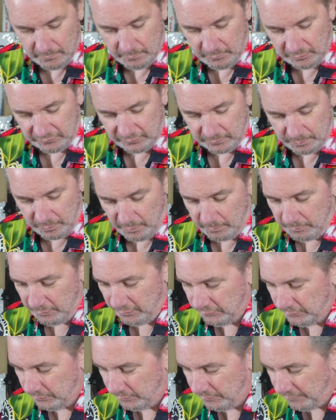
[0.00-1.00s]
Mrs. Paul
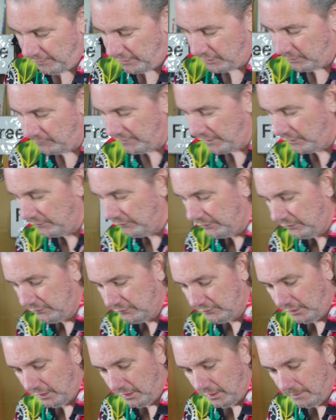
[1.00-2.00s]
Plays with Fire found
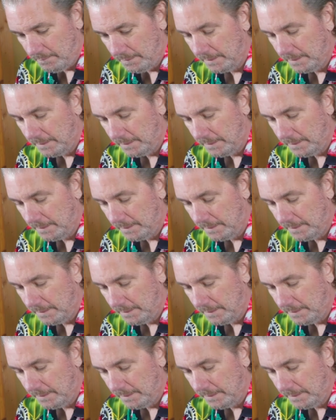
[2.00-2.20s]
these, I